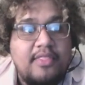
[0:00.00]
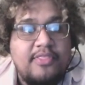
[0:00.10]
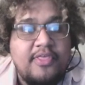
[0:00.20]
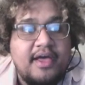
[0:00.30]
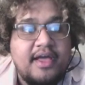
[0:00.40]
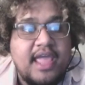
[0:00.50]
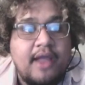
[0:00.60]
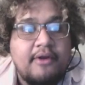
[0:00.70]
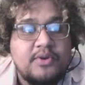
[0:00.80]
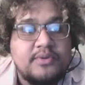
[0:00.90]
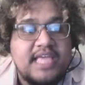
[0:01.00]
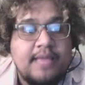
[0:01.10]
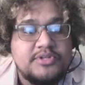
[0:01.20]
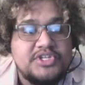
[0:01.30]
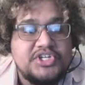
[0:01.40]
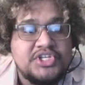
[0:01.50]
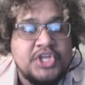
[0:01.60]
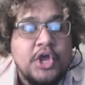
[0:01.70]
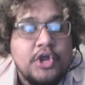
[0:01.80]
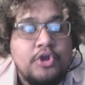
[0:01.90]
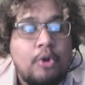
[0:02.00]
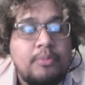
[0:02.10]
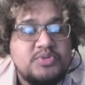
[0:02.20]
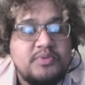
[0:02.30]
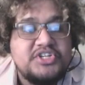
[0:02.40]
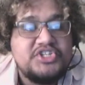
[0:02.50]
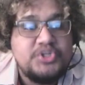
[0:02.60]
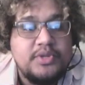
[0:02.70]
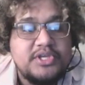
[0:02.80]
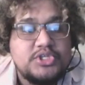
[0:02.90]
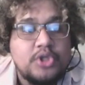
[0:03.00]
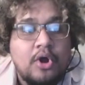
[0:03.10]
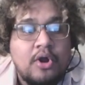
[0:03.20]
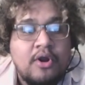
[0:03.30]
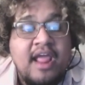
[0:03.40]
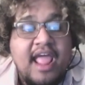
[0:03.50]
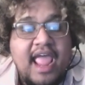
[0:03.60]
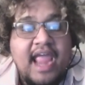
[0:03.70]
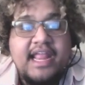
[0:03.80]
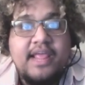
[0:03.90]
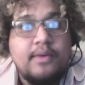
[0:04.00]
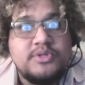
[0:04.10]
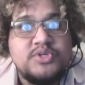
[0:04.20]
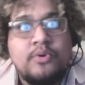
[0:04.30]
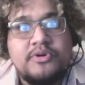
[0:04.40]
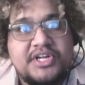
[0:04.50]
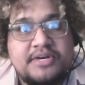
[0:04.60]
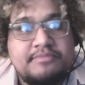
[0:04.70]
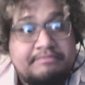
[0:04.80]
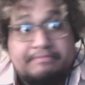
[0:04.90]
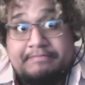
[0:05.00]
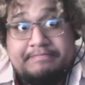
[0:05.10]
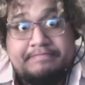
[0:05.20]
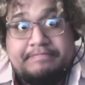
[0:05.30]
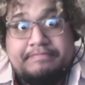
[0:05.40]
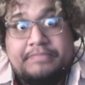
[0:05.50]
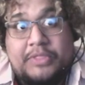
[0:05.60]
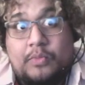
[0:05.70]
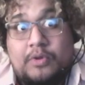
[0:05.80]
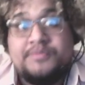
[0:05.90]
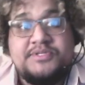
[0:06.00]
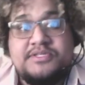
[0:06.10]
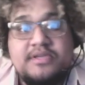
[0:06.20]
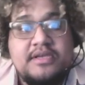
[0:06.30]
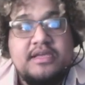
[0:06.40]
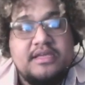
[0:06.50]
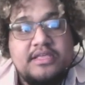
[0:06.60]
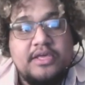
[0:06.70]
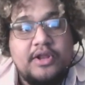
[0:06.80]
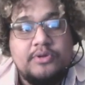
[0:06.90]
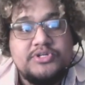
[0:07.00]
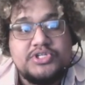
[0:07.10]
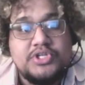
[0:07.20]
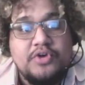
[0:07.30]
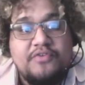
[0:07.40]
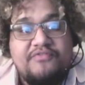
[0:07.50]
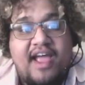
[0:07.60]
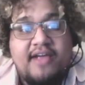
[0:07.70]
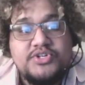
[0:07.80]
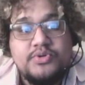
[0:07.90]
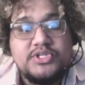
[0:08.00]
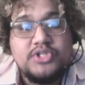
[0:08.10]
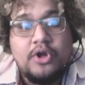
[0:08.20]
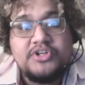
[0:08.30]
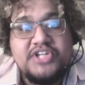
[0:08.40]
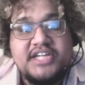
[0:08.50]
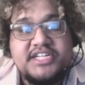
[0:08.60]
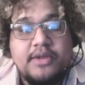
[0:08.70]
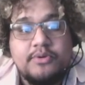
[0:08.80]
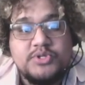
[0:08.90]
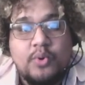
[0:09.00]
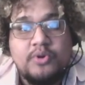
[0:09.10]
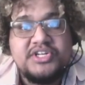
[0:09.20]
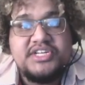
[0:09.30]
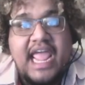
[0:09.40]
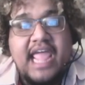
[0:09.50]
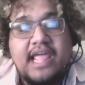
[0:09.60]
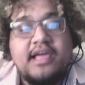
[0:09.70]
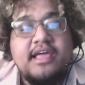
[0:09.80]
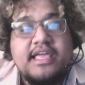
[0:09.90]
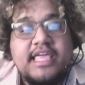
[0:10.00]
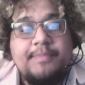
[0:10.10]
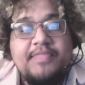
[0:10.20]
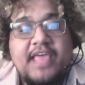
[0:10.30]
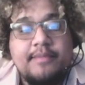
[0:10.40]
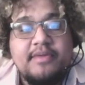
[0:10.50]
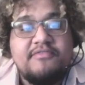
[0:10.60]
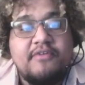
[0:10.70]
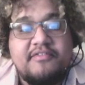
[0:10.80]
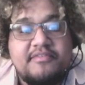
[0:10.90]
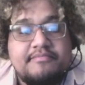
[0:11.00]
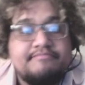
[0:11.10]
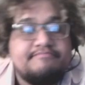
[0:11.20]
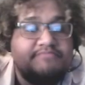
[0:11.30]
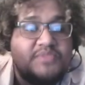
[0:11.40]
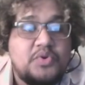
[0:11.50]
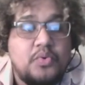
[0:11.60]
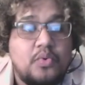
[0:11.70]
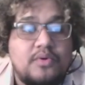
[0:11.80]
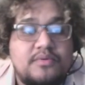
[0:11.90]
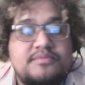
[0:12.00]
the character was able to just go between Shooting Star and Hero's Origin. Whoops. You know, just fire Shooting Star, change to Hero's Origin, tank. Keep the enemy in front of him. Cool.